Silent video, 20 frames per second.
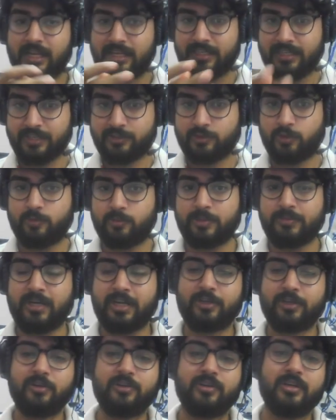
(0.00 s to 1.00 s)
like Super
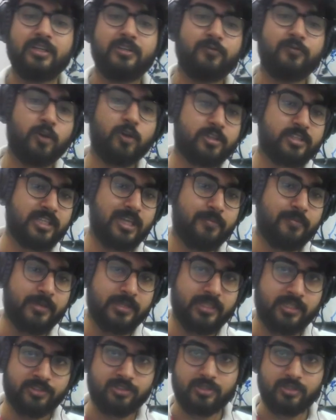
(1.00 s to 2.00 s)
Mario Run, WhatsApp,
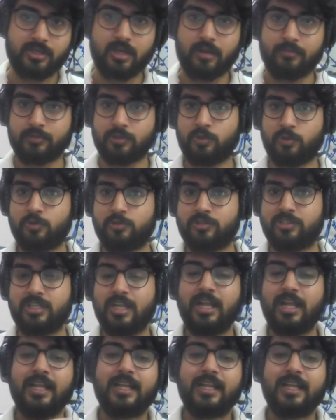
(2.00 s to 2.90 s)
and Instagram clones.